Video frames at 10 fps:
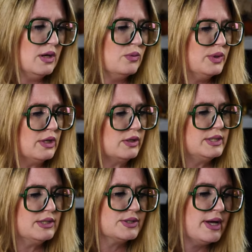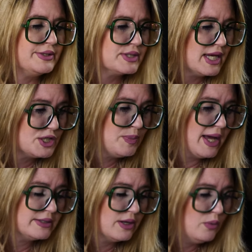really good deals on sketch
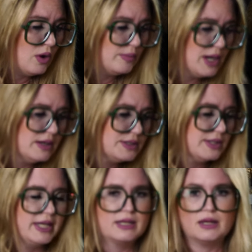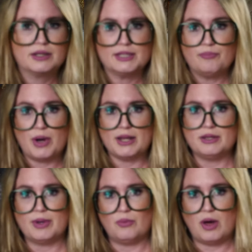pads at Walmart, like because I've bought
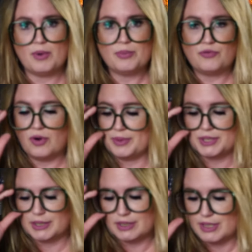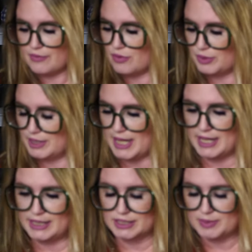them at Walmart before, but just, they're never really that
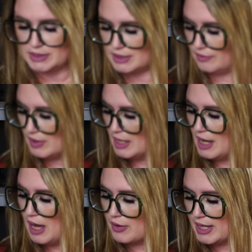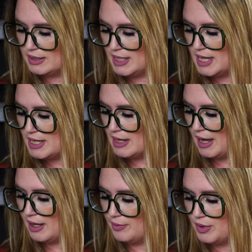inexpensive. Okay, then
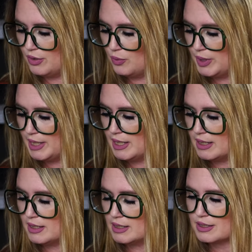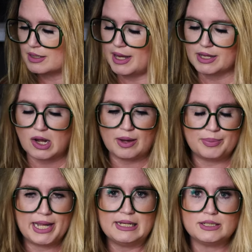um, we uh, got
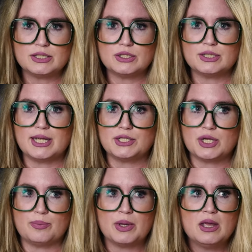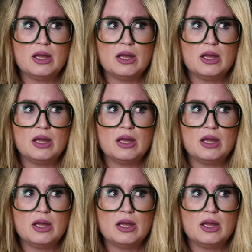paint to touch up.